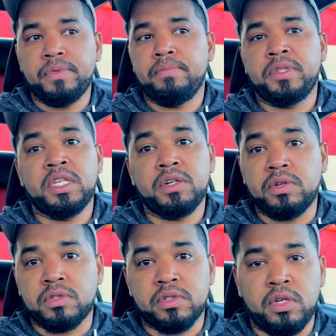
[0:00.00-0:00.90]

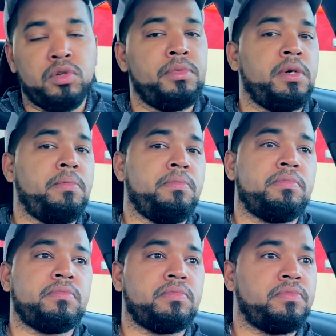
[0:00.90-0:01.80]
materials, aluminum,
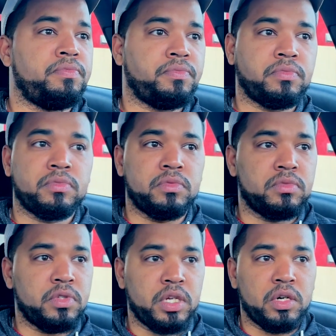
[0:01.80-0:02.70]

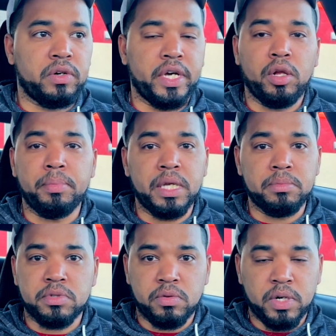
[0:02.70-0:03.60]
you know,
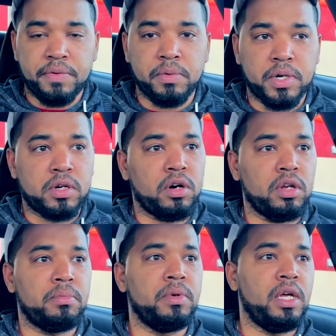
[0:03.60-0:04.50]
L-beams or whatever you want to call
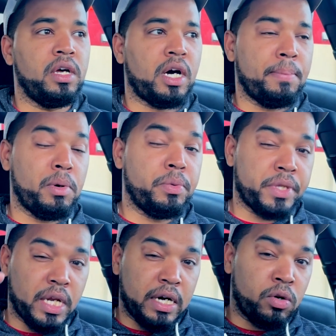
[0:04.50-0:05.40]
them. I bought one with
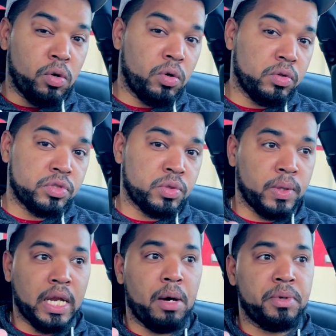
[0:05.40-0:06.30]
a lot of holes to
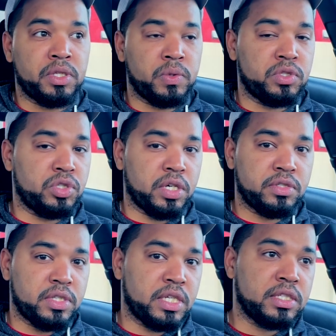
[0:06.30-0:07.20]
allow me to
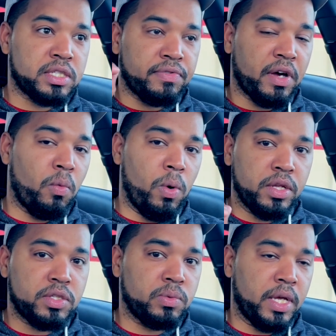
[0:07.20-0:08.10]
adjust things if I
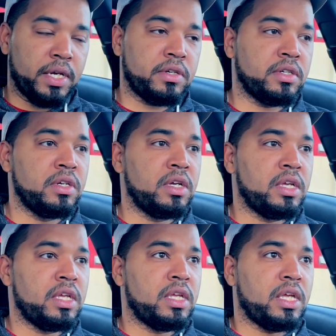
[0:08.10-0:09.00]
want to later.
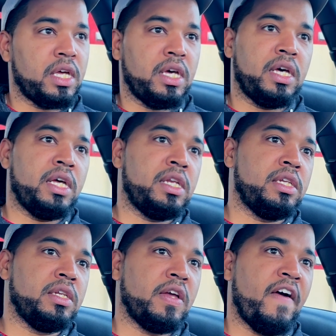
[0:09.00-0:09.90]

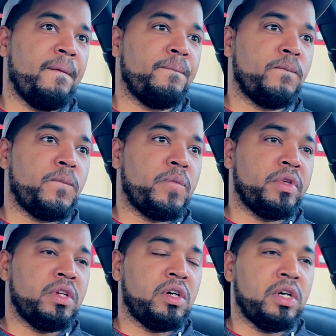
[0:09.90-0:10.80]
And
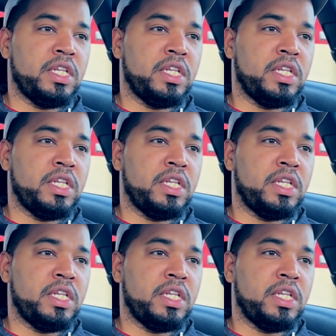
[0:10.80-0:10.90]
you know,